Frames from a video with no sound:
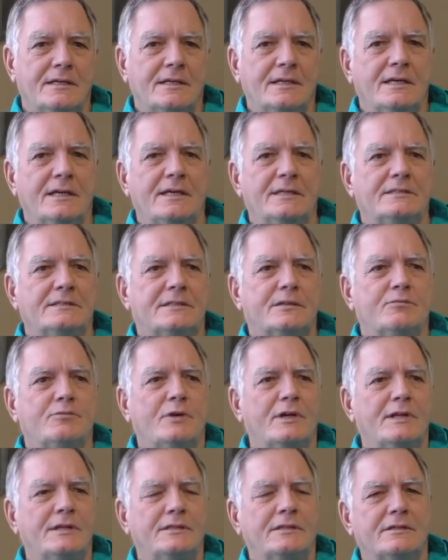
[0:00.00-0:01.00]
he said,
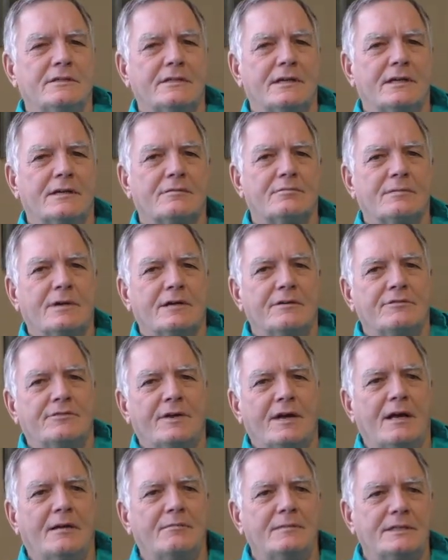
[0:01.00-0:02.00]
"What did you think of my
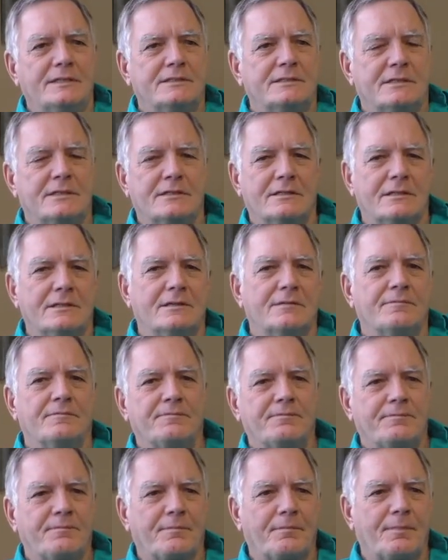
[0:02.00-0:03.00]
family Sunday?"
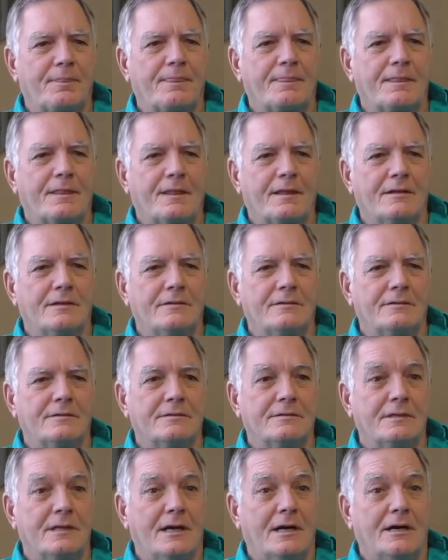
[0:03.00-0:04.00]

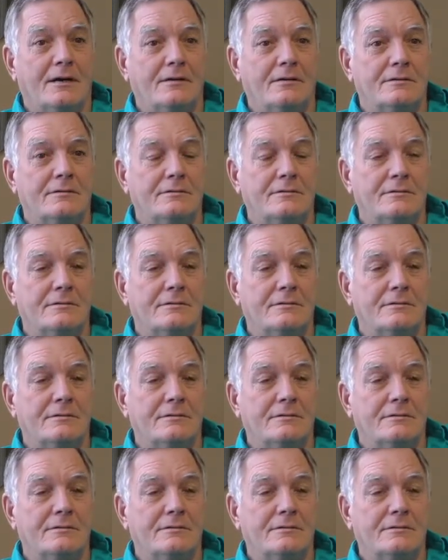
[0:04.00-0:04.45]
Now,